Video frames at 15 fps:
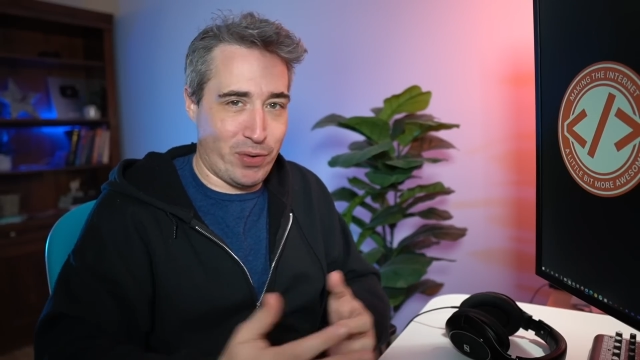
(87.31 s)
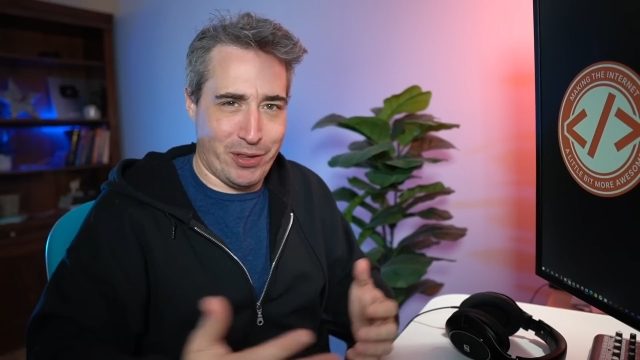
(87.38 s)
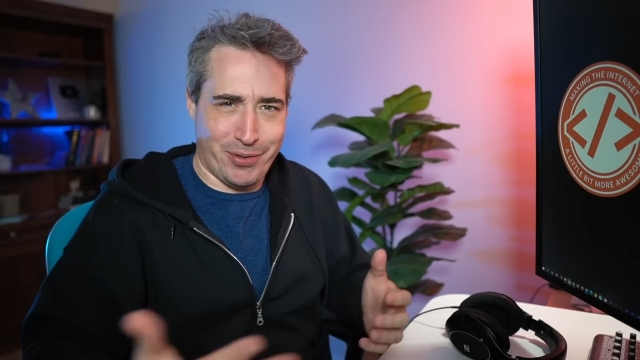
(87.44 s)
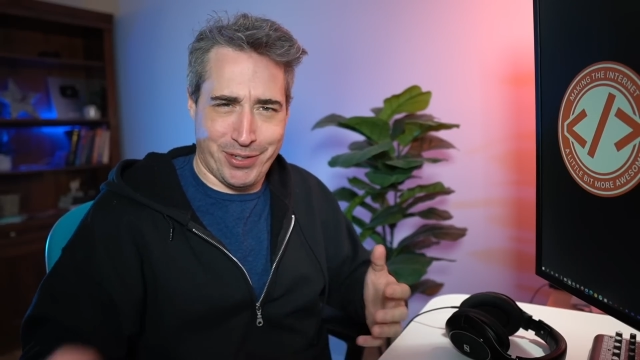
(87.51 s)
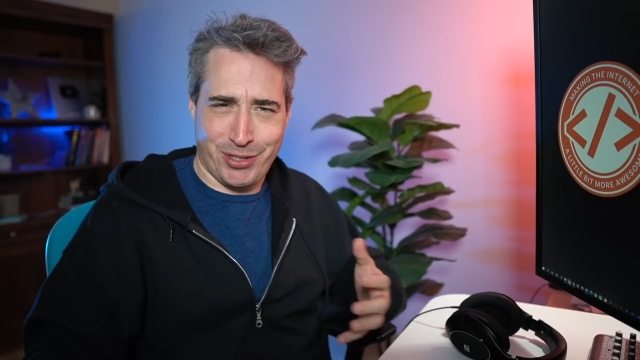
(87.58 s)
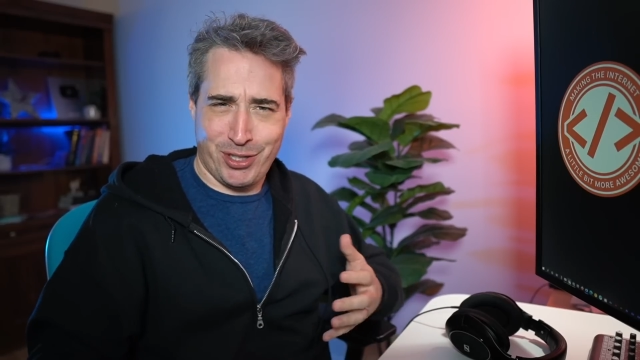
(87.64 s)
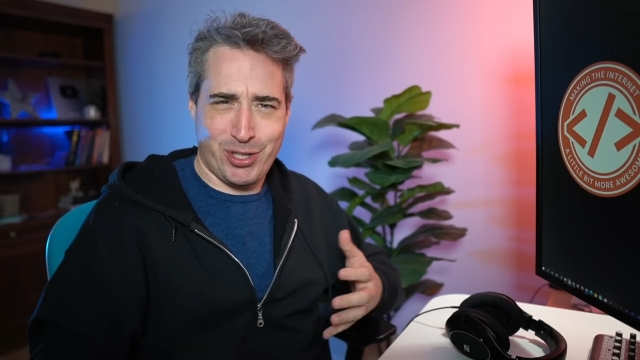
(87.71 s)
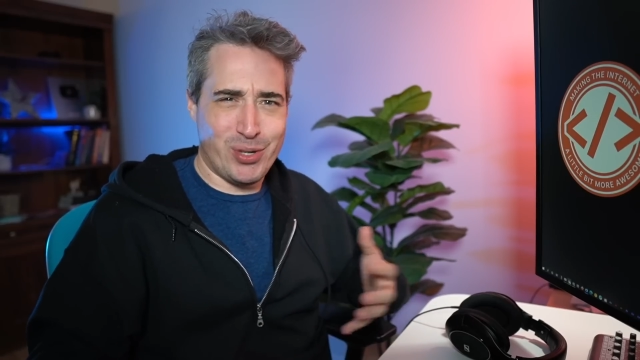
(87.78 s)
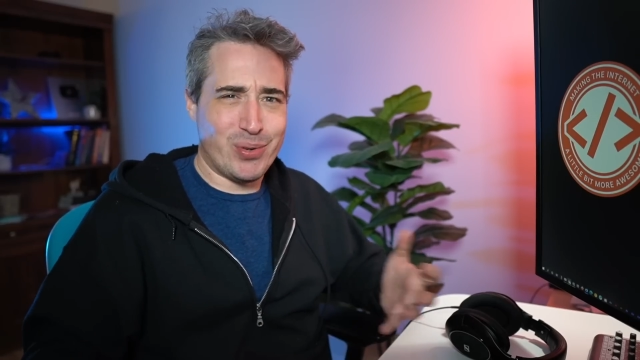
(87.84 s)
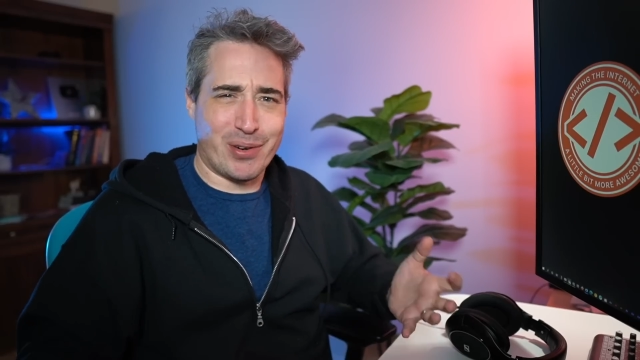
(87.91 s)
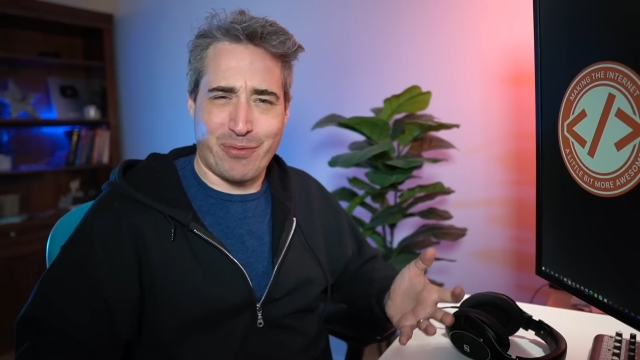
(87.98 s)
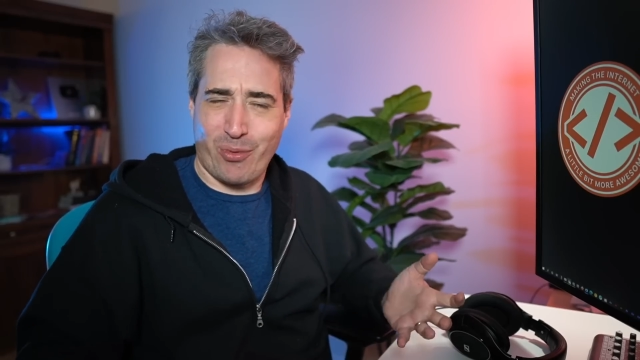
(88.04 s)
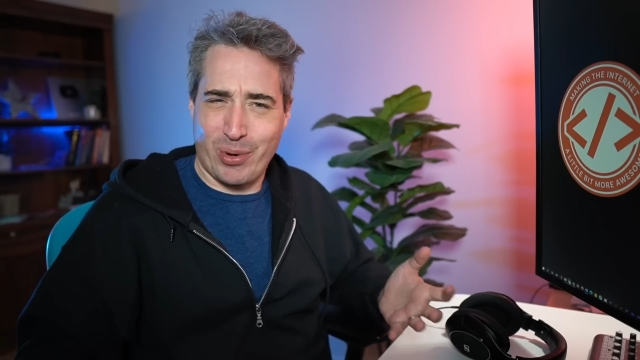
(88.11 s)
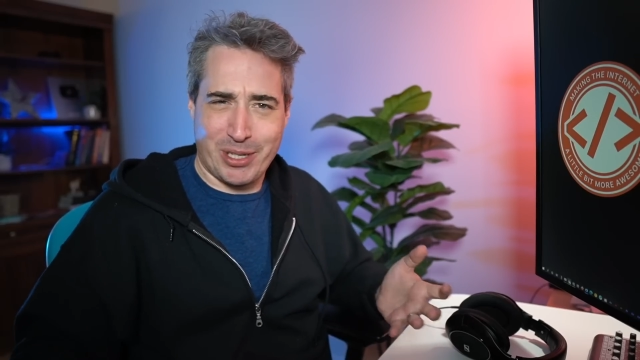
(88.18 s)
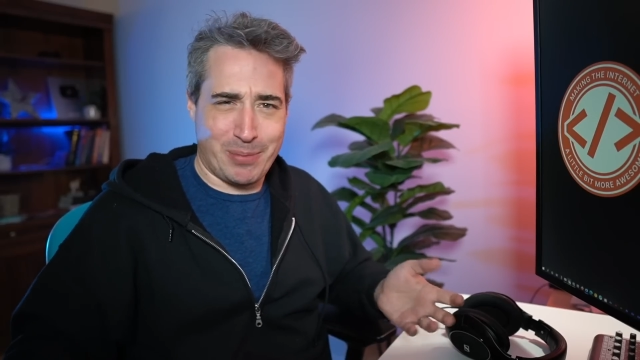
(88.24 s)
whether it's two or
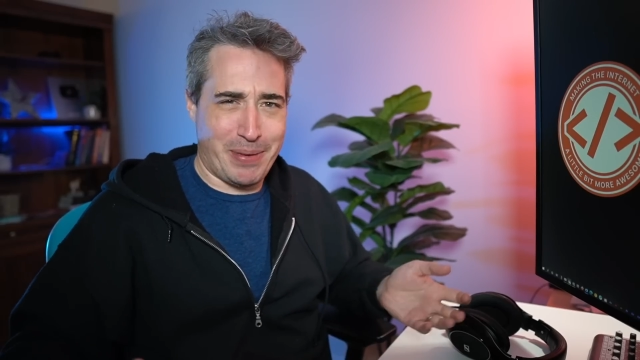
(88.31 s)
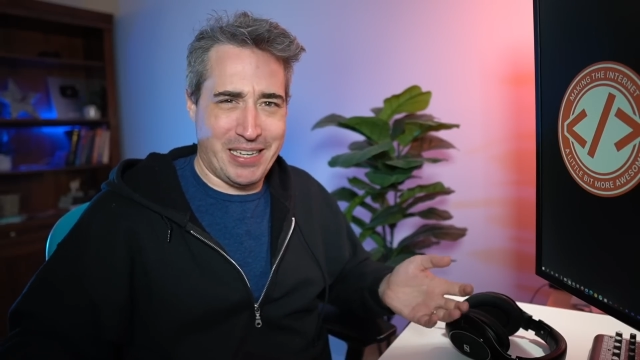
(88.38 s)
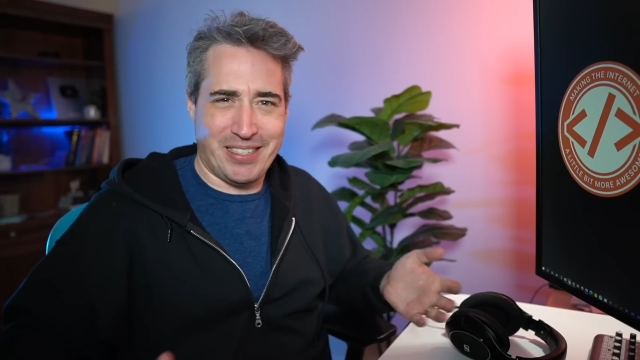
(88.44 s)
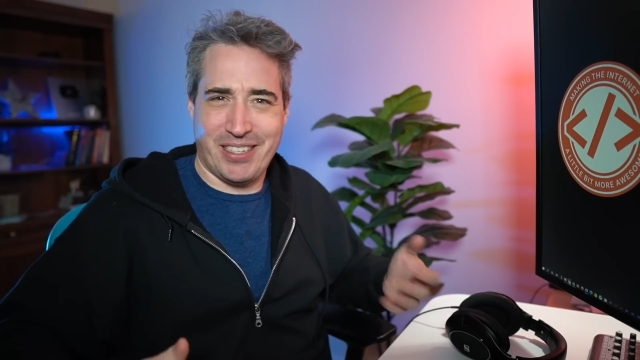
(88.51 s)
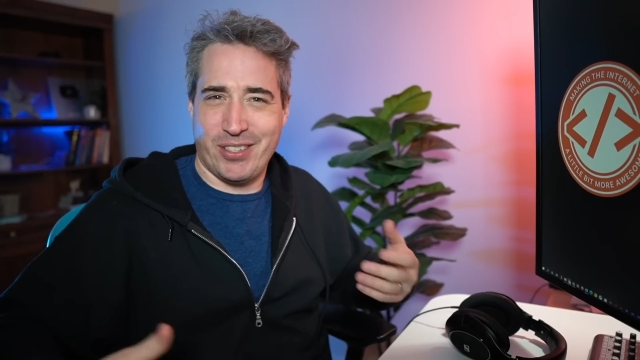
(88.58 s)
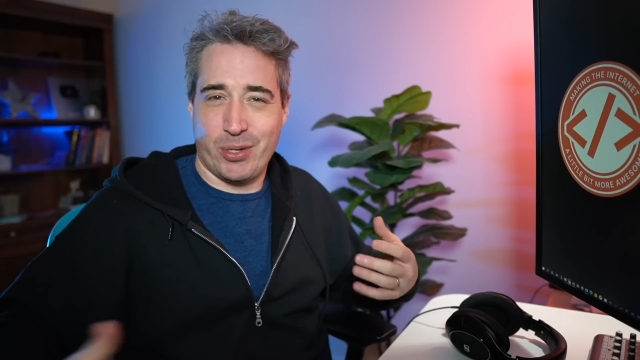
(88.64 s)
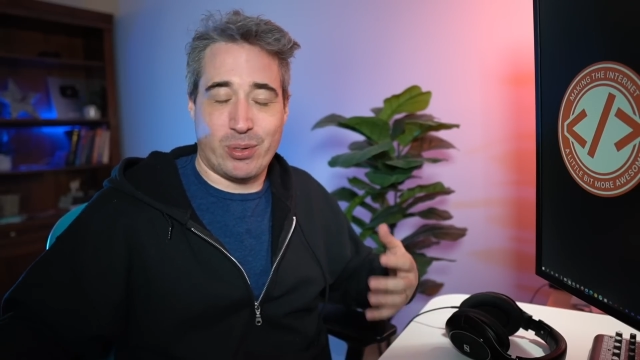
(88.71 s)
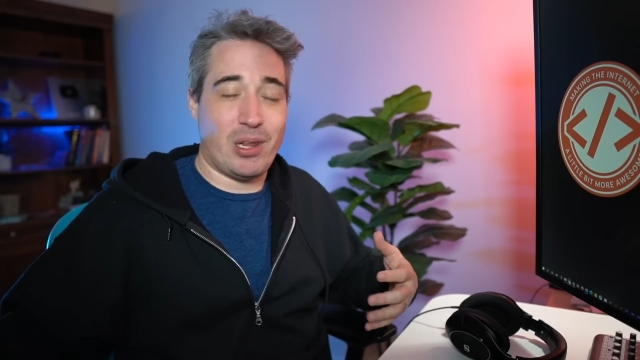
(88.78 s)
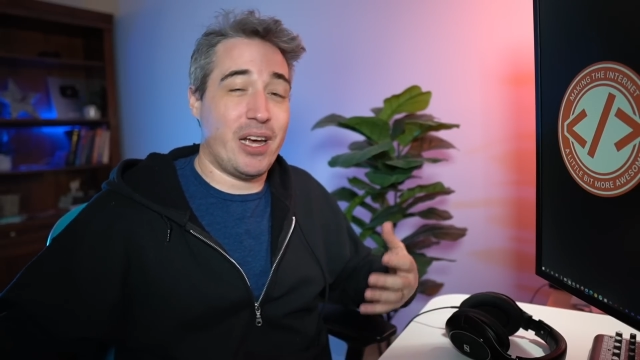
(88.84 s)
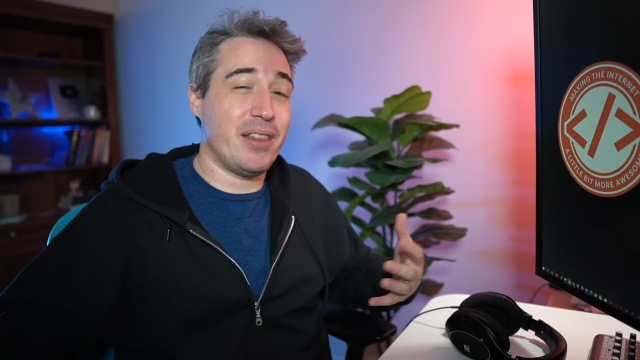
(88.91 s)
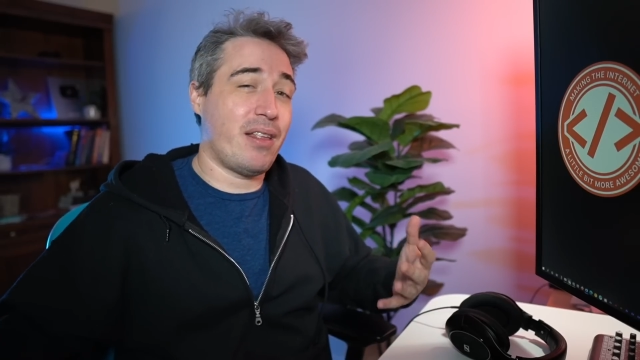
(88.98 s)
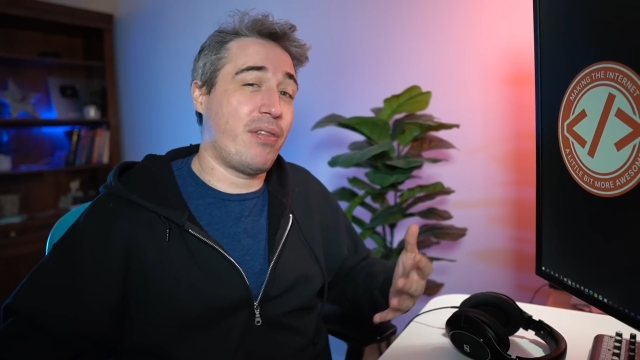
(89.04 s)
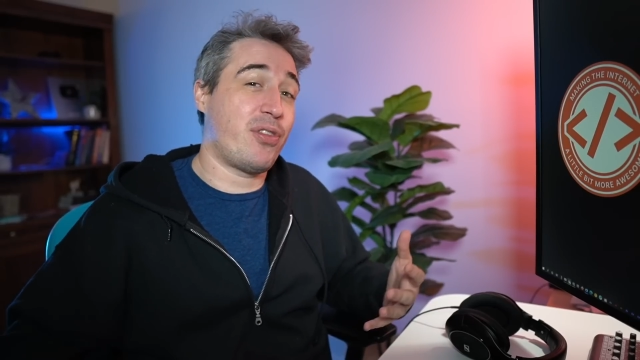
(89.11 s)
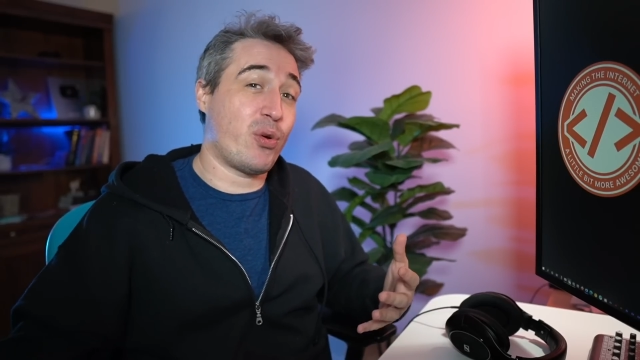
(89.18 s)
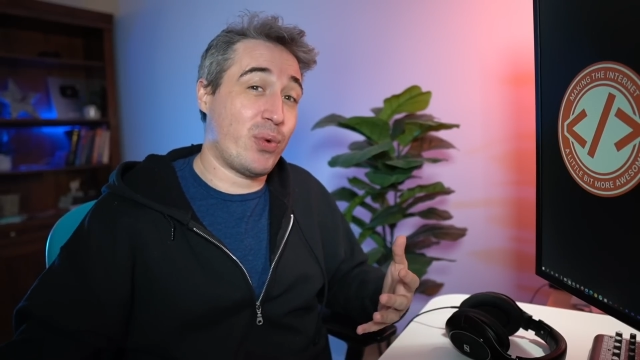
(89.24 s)
four spaces or line
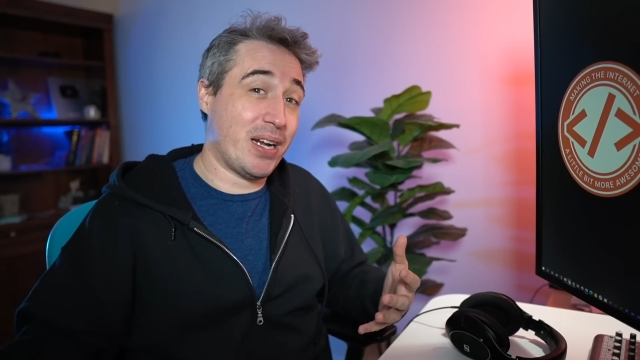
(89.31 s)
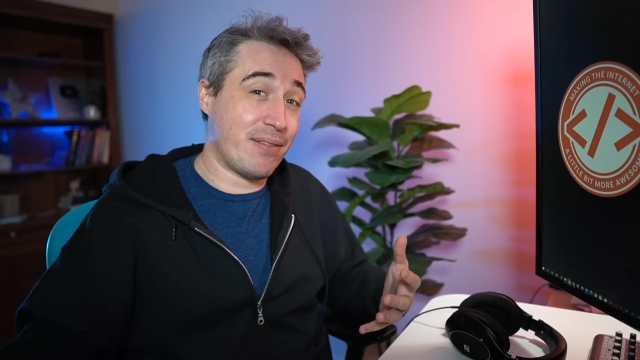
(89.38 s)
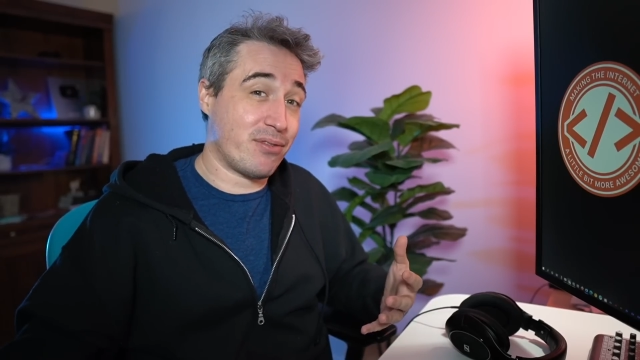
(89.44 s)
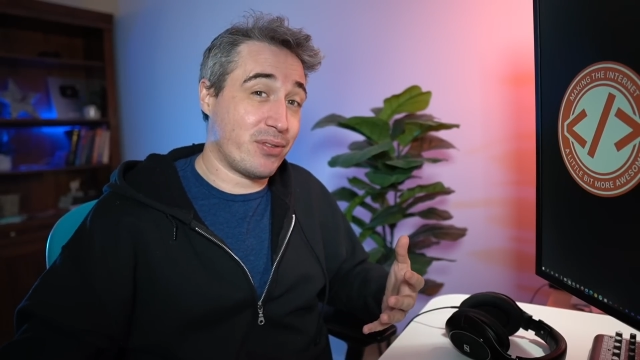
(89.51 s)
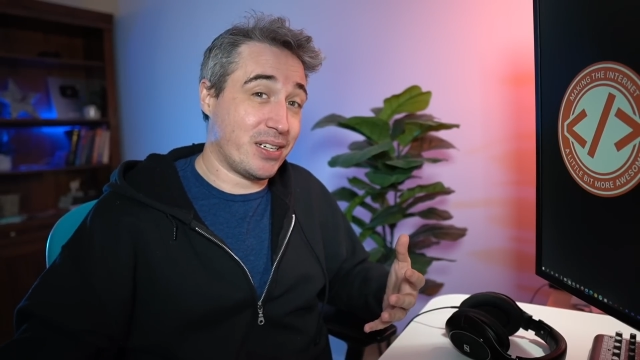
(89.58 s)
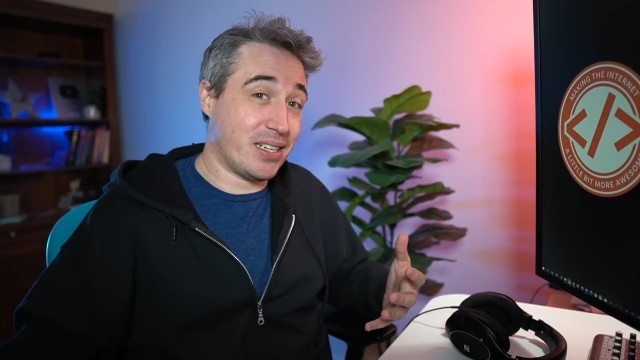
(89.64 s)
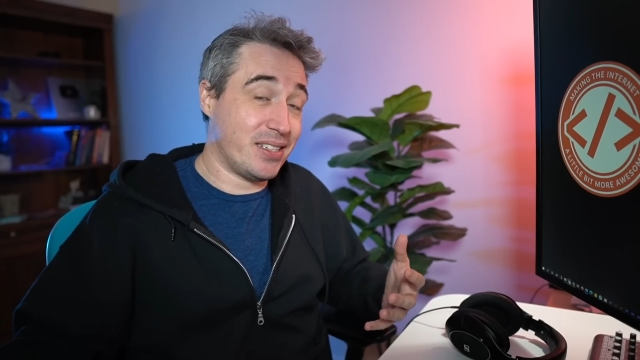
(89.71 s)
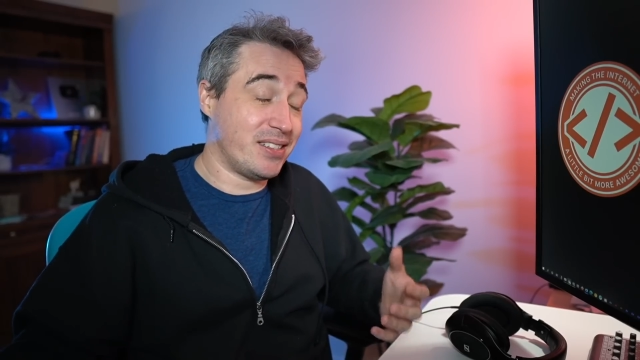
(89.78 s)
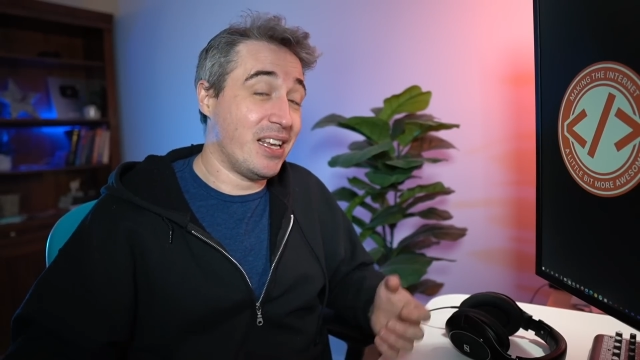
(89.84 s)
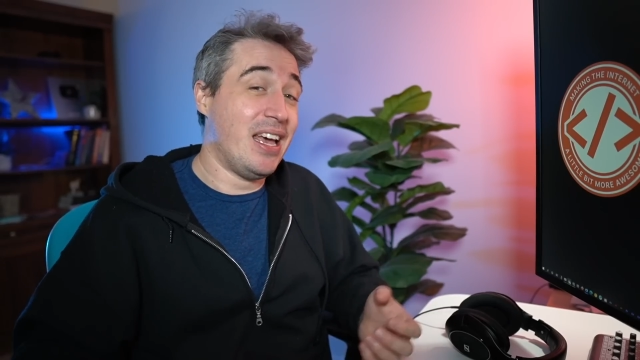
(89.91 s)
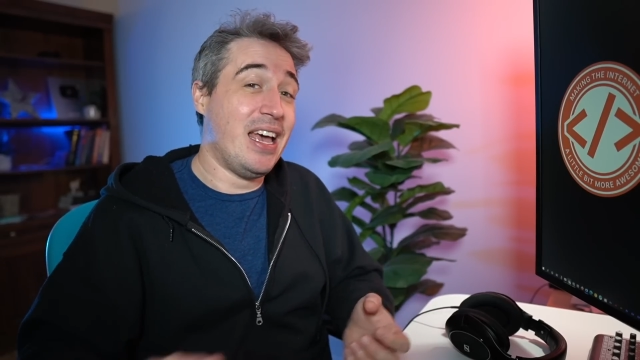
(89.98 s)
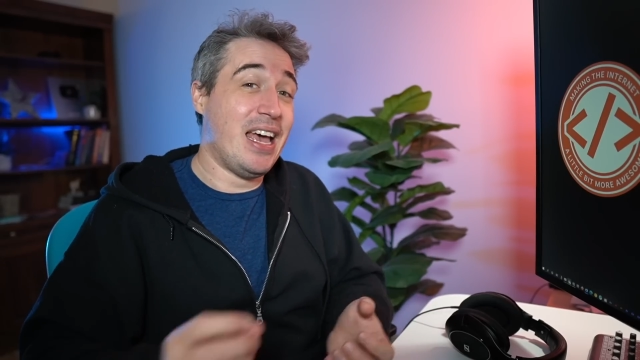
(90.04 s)
length or whatever it is,